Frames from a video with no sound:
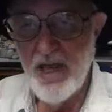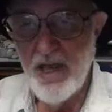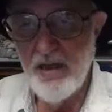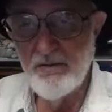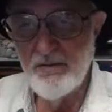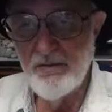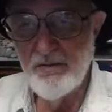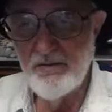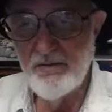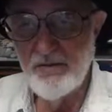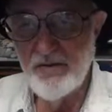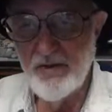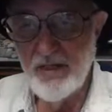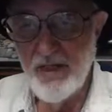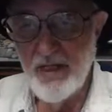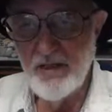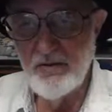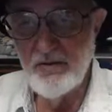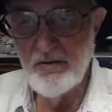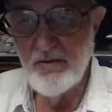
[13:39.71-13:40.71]

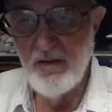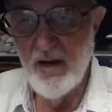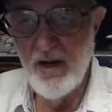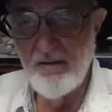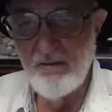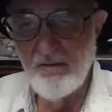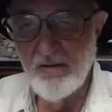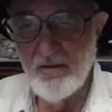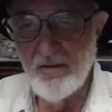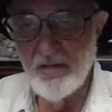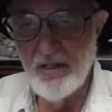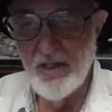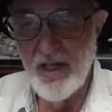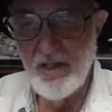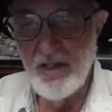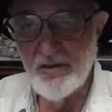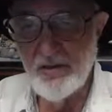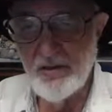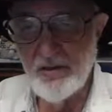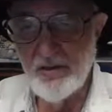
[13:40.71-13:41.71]
out-of-state driver's
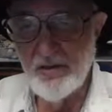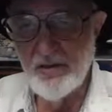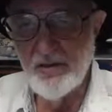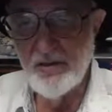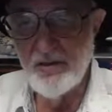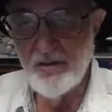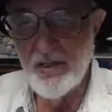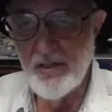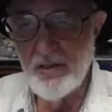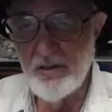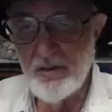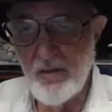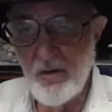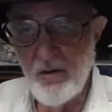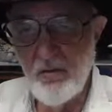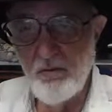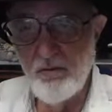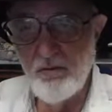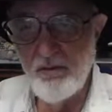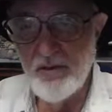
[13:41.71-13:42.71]
licenses and
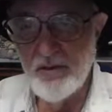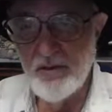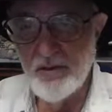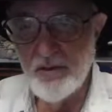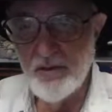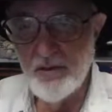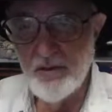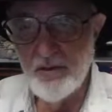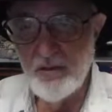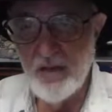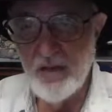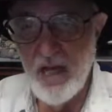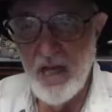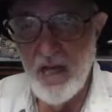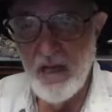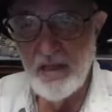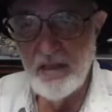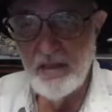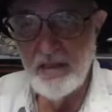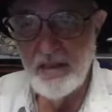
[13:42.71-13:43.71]
no physical
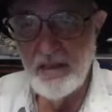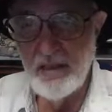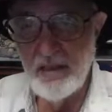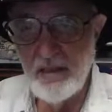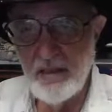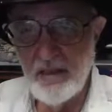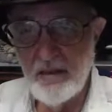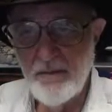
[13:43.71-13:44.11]
ID.